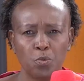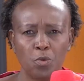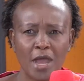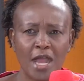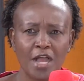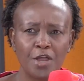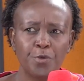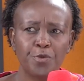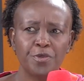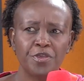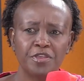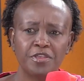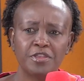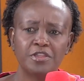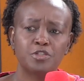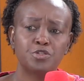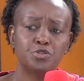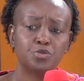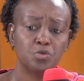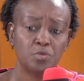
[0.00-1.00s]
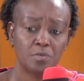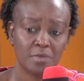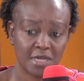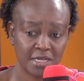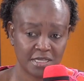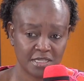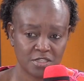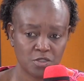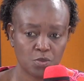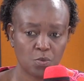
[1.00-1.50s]
work with two
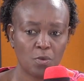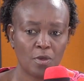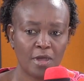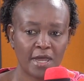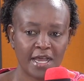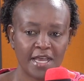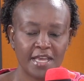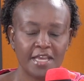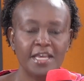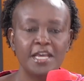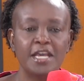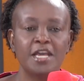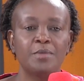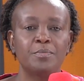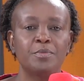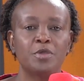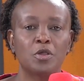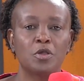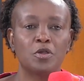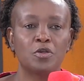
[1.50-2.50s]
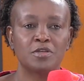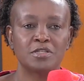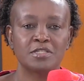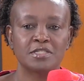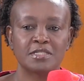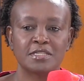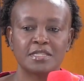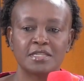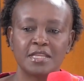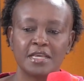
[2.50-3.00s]
months. Why? Because
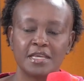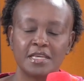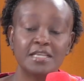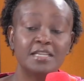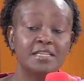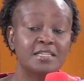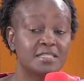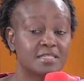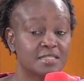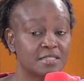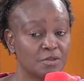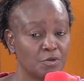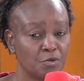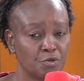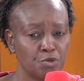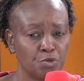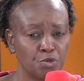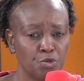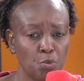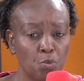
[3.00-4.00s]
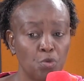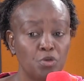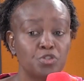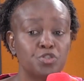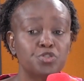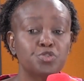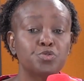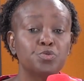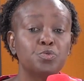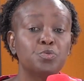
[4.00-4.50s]
they, it's you want
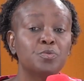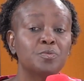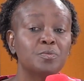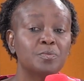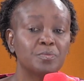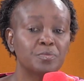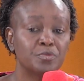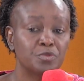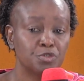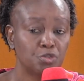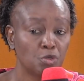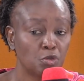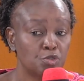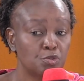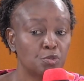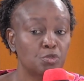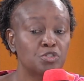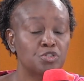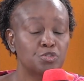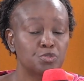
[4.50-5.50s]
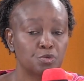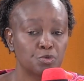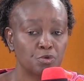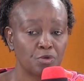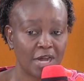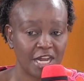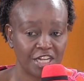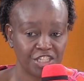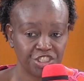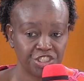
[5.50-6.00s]
to, don't want to
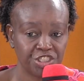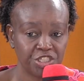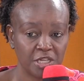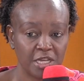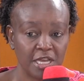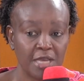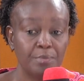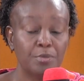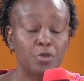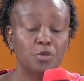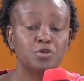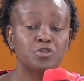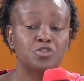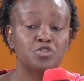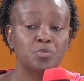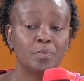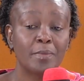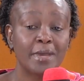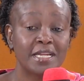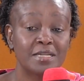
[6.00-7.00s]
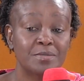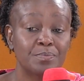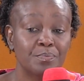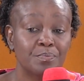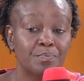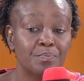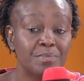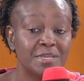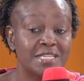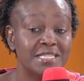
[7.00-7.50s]
rush, because you might
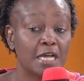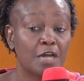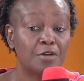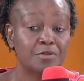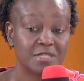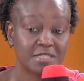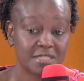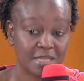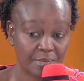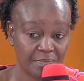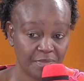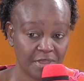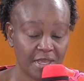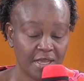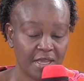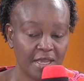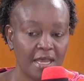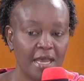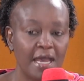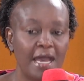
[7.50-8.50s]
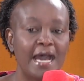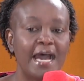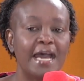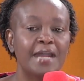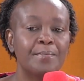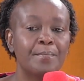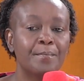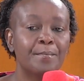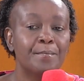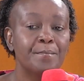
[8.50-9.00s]
miss out something and
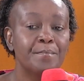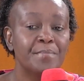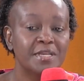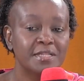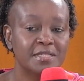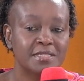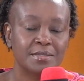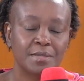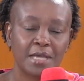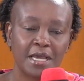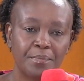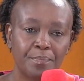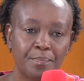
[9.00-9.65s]
meet and